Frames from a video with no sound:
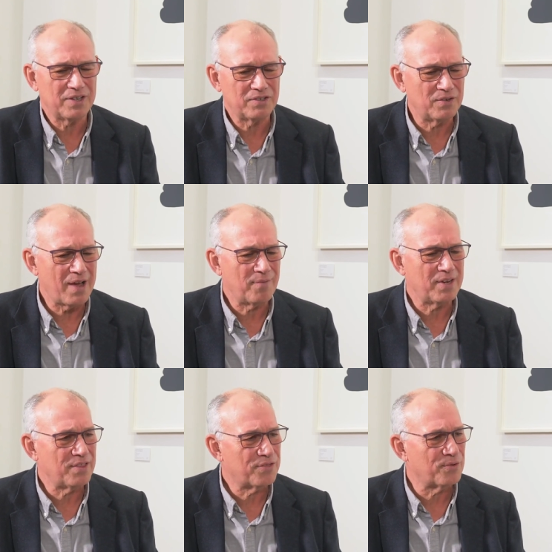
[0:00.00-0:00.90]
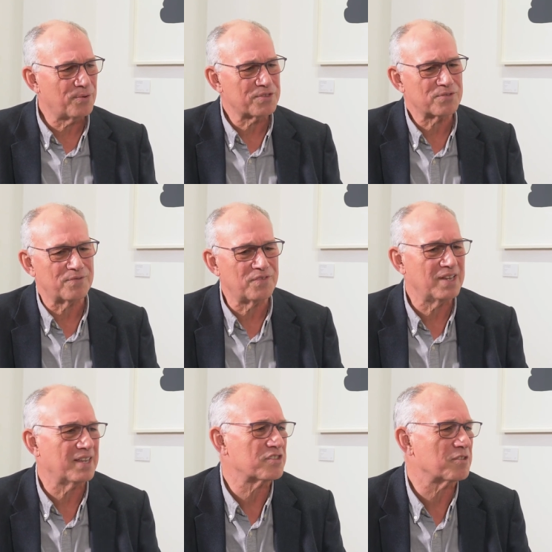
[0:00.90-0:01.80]
Do you have any thoughts or
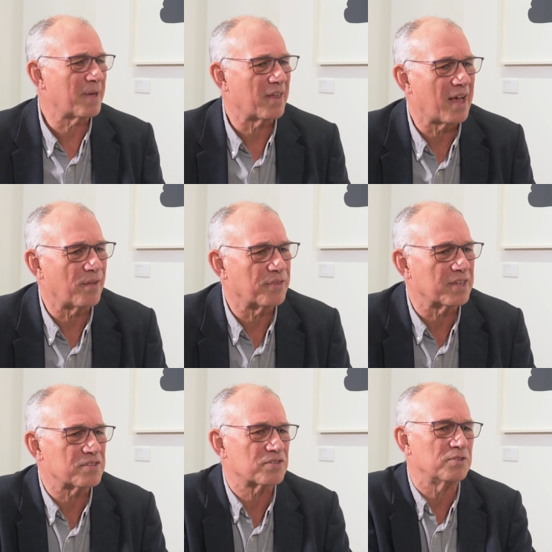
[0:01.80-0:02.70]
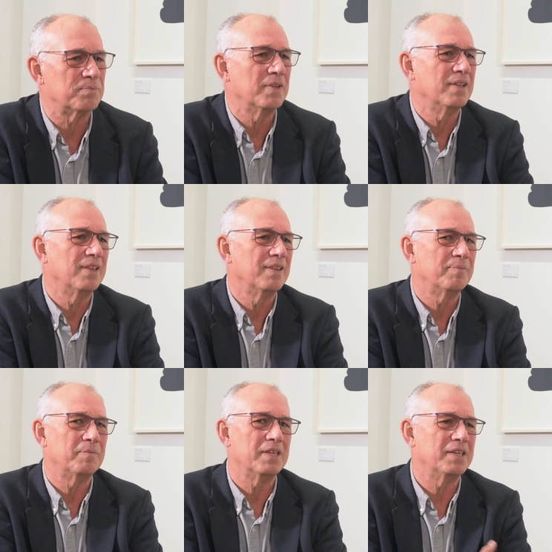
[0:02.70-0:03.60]
feelings about how things could
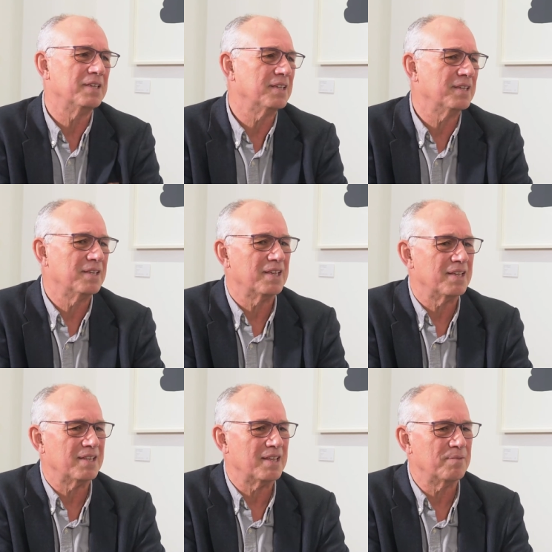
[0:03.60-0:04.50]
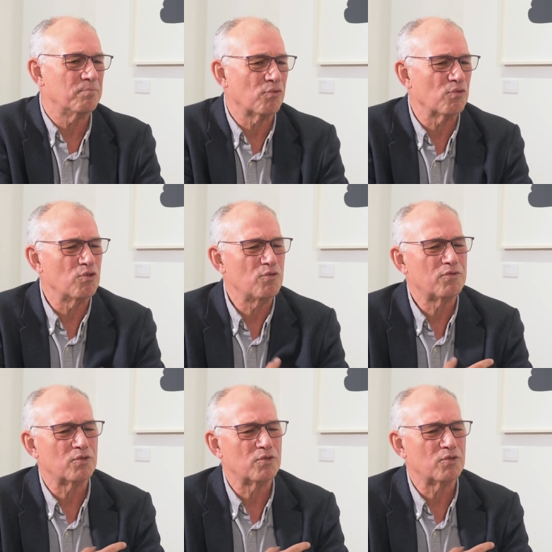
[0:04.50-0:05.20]
be improved?